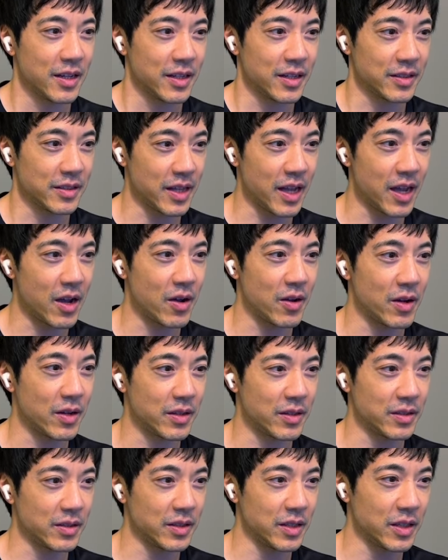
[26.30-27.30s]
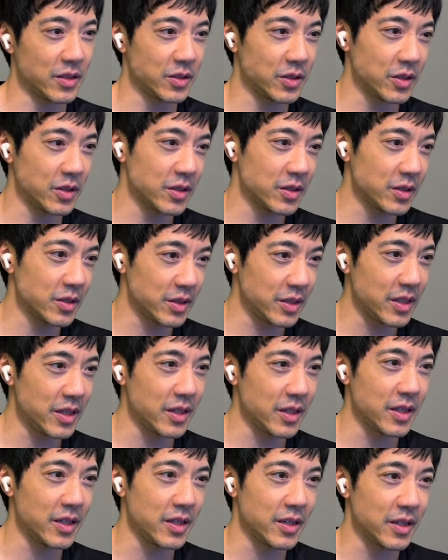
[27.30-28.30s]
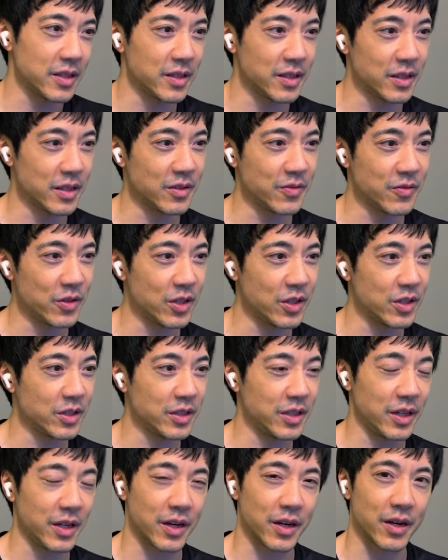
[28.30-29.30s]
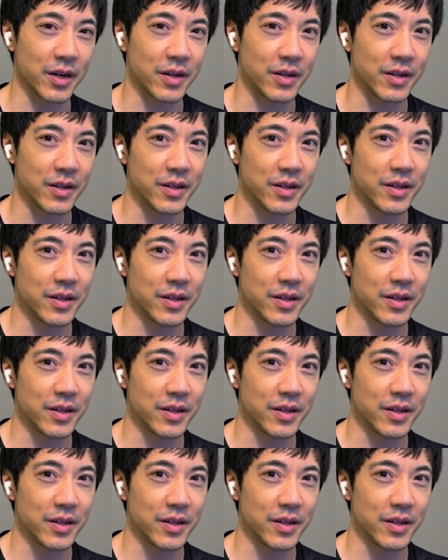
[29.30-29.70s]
Now, as you can see in this footage here,